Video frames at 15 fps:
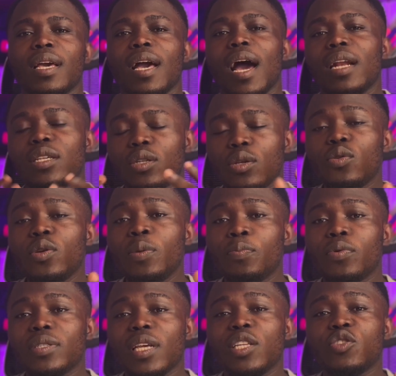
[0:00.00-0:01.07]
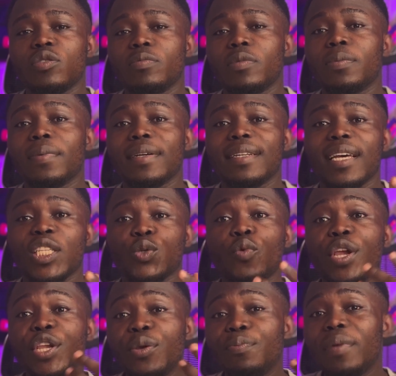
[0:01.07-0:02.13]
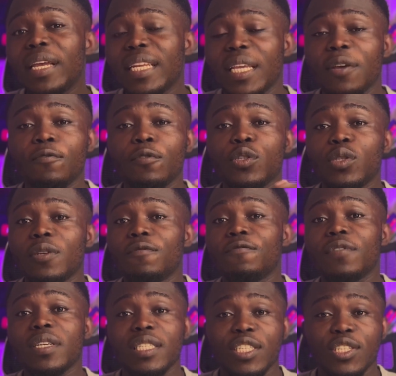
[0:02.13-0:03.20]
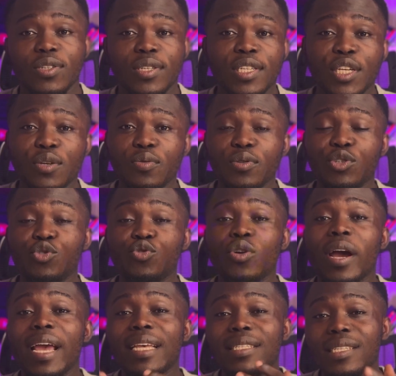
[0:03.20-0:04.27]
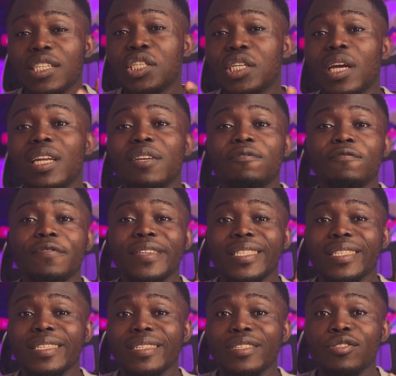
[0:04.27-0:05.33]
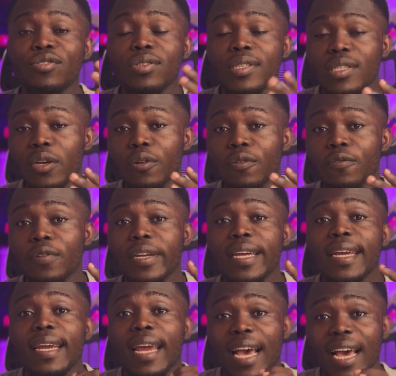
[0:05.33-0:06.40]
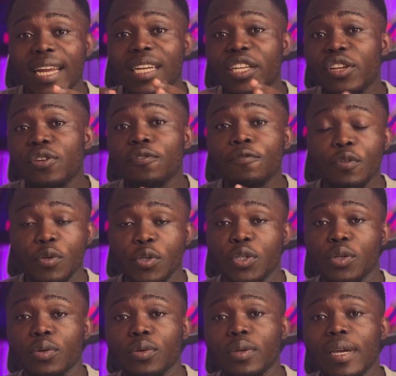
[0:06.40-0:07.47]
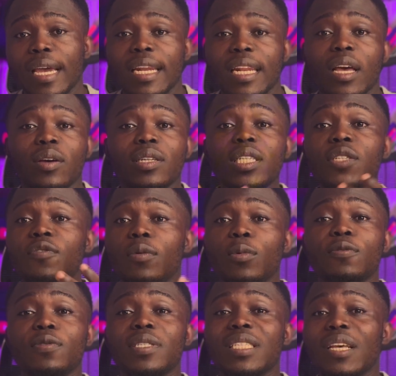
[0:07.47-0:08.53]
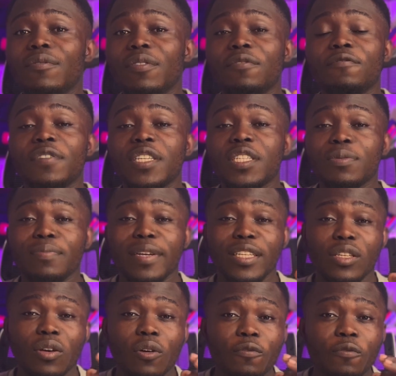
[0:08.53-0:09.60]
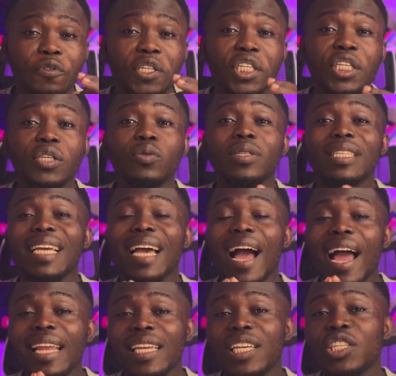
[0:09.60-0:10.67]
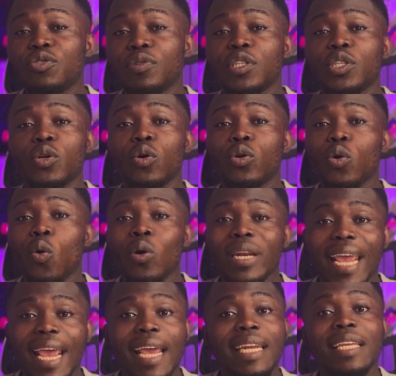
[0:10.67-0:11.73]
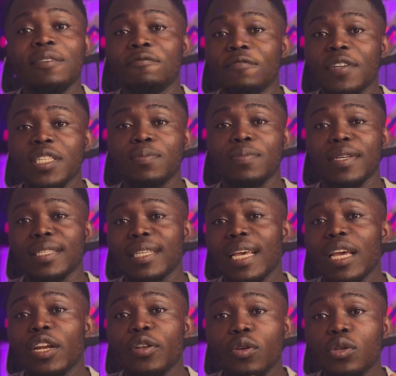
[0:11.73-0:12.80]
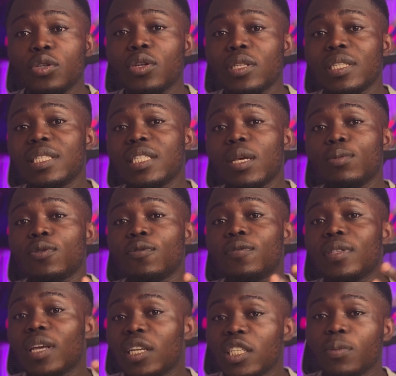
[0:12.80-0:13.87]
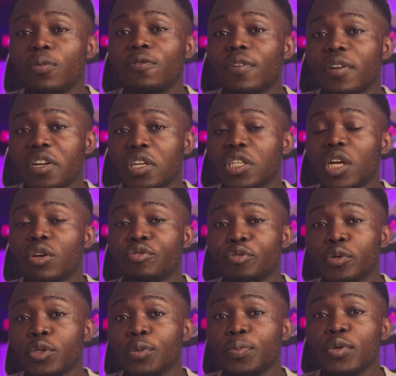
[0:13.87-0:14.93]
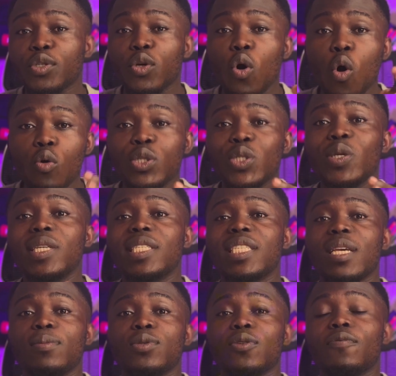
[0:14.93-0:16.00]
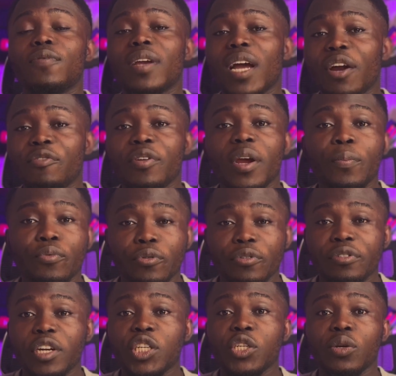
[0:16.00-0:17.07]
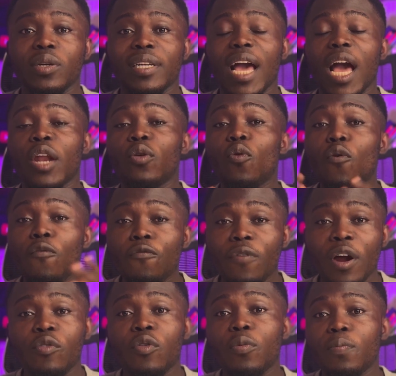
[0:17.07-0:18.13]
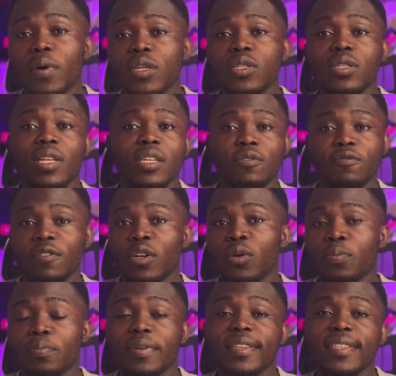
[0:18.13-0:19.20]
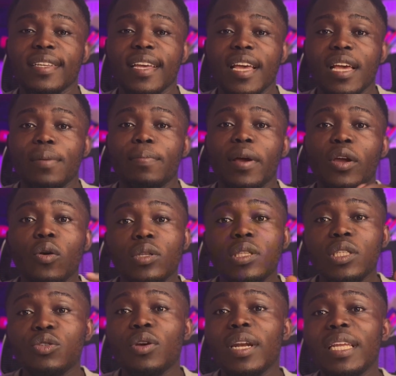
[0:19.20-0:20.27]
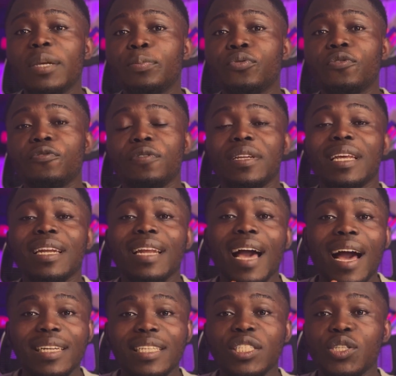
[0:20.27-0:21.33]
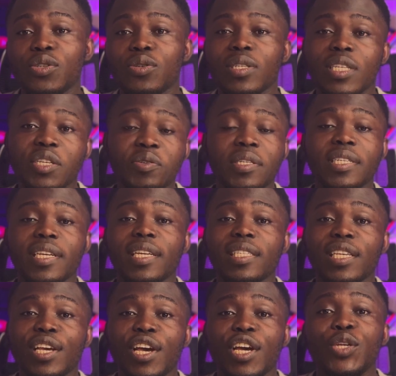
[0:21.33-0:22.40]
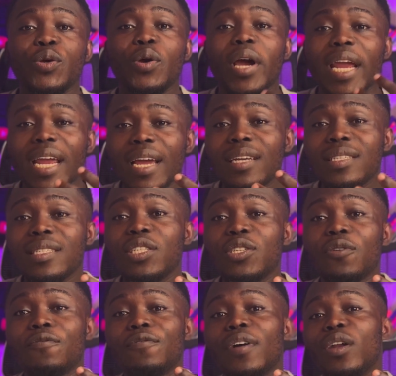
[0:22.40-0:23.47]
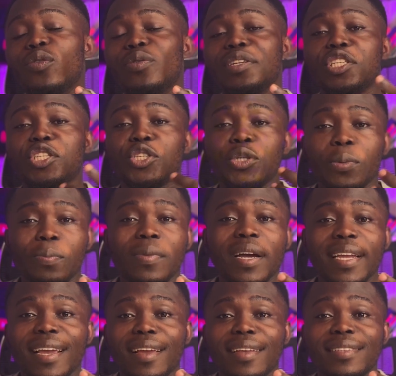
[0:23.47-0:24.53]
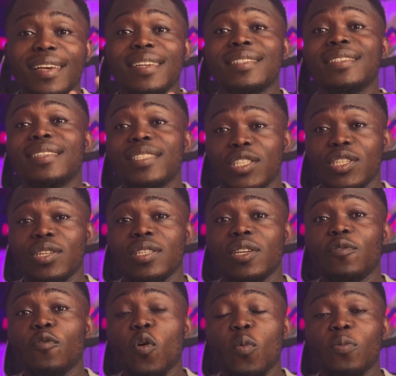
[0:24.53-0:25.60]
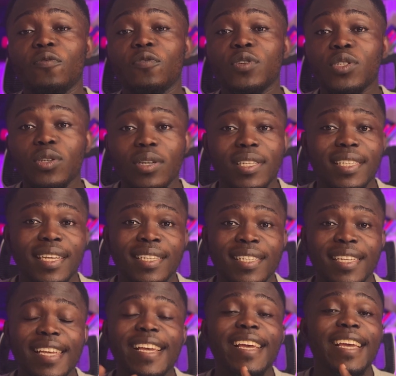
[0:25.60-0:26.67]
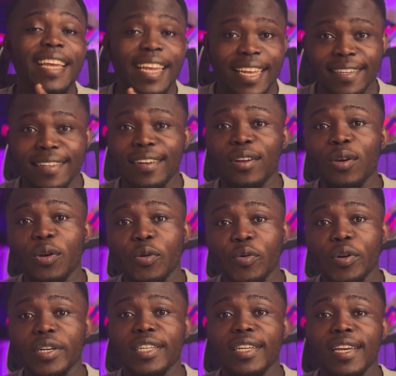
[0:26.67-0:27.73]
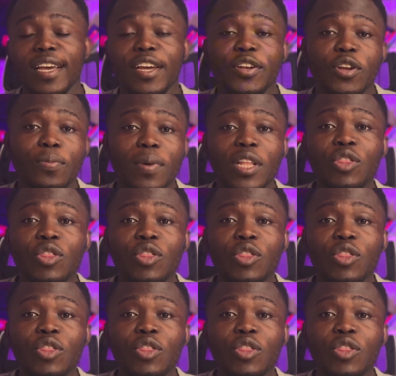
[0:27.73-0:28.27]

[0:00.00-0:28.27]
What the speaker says: And it's also important to remember that when you make the effort to invest in your skills, you are essentially investing in yourself and in your future. Now, this form of self-investment often yields the highest return on any investment, not just in terms of tangible financial growth, but also in terms of career progression and overall personal development. By continually improving and adding to your skill set, you are enhancing your value in the job market and setting yourself up for success in the long run. Number